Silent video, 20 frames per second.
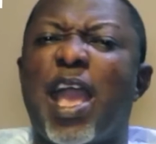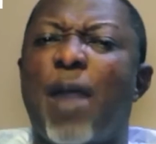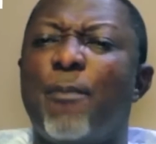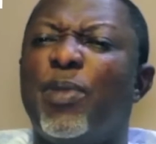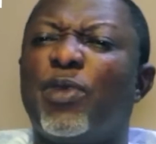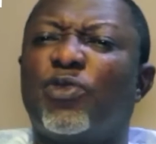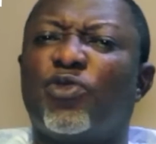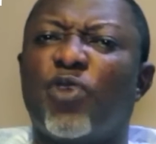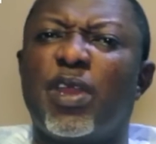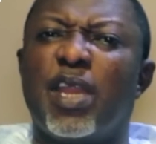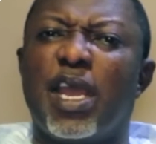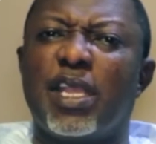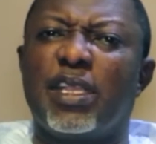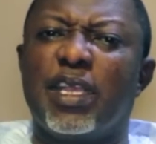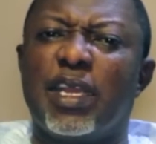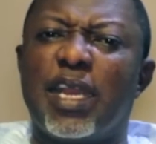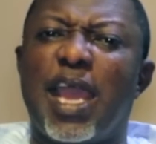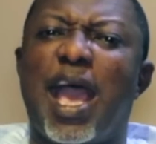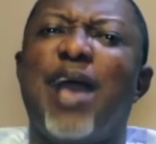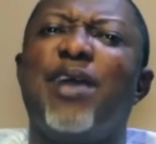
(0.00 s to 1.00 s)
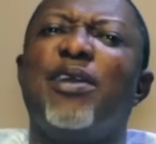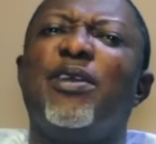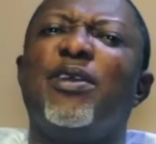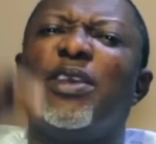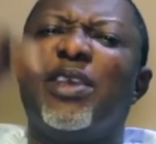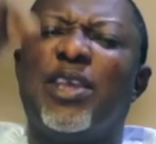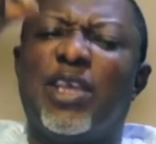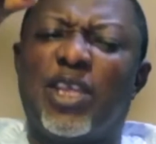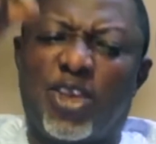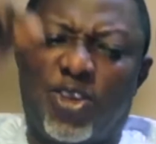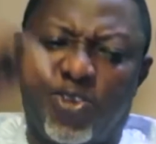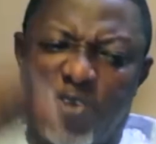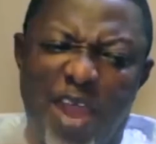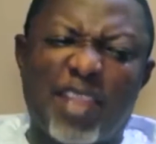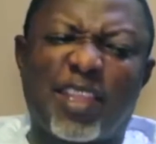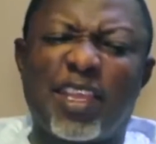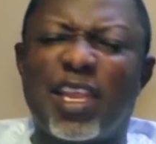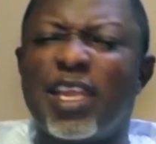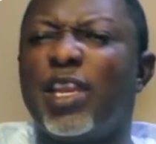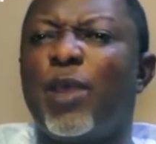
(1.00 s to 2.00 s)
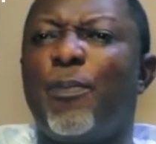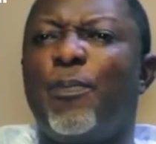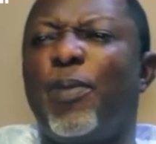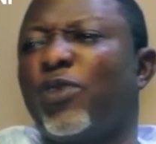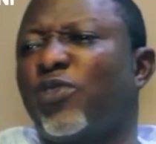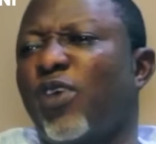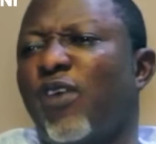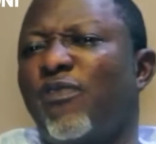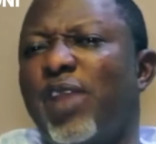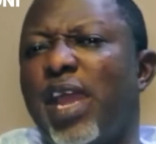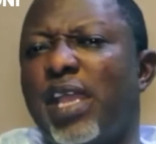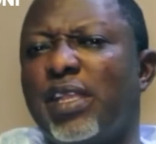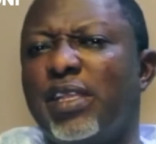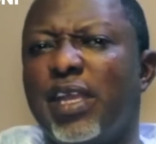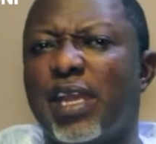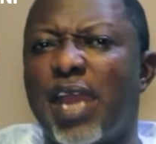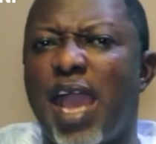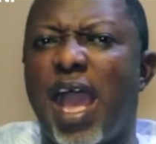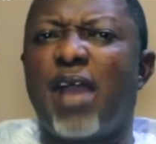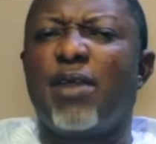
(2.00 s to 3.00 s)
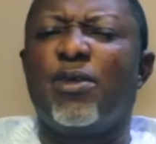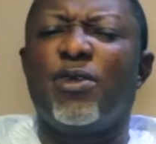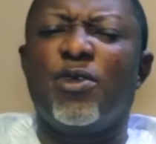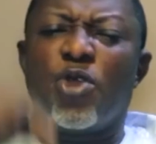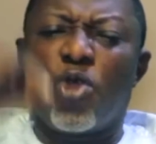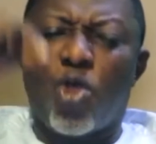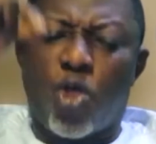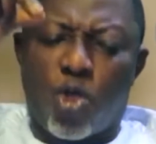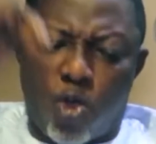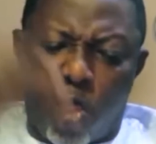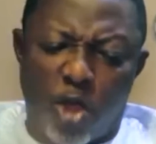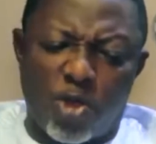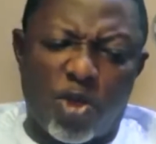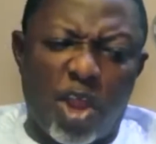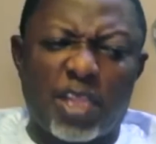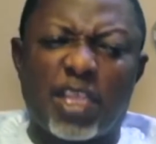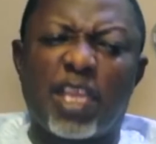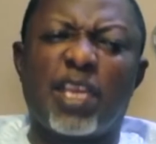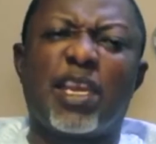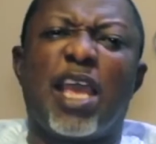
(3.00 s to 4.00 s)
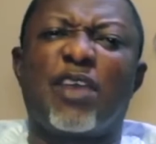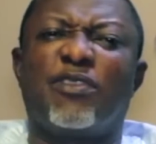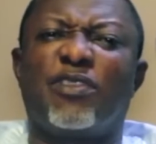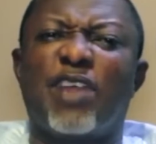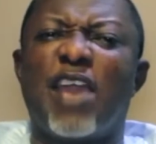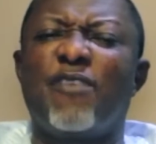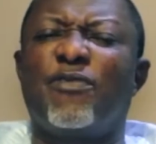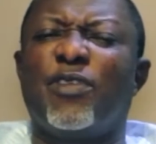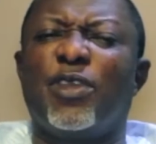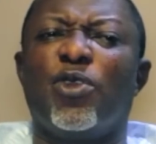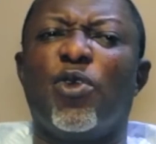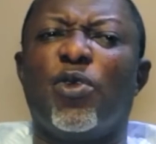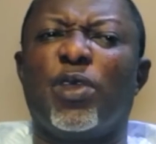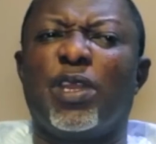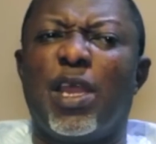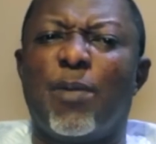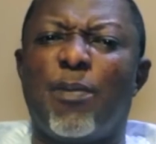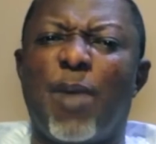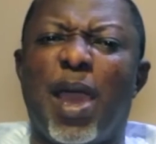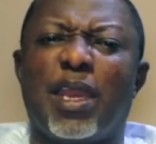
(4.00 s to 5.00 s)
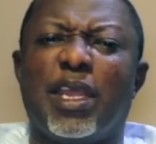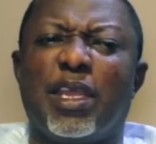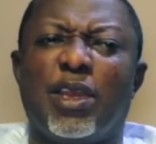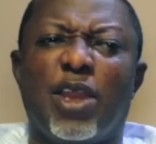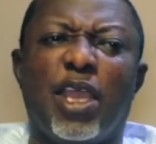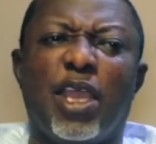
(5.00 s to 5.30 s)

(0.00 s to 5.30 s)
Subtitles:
and peace in Nigeria, threatening the peace of Nigeria, conducting themselves, in a manner